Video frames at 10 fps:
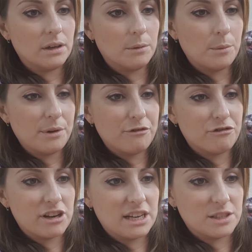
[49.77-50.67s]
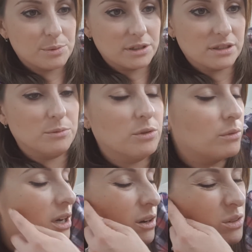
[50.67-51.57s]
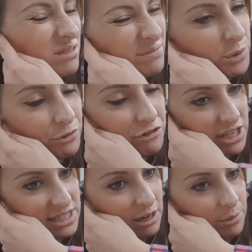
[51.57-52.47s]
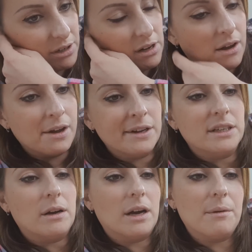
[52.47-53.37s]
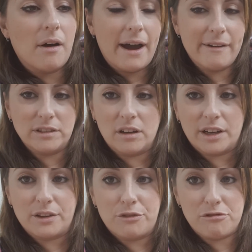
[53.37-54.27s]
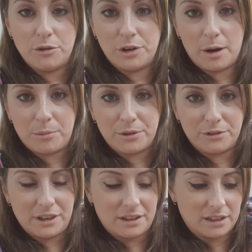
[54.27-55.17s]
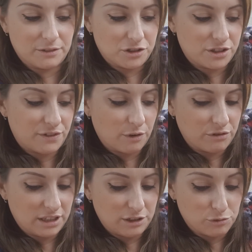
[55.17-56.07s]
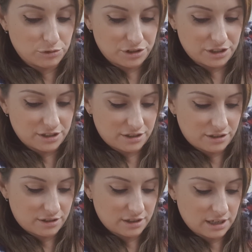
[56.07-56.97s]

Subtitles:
I'm a bit freaked because I'm not freaked out, but I haven't like thrown up or anything. I've just felt really nauseous.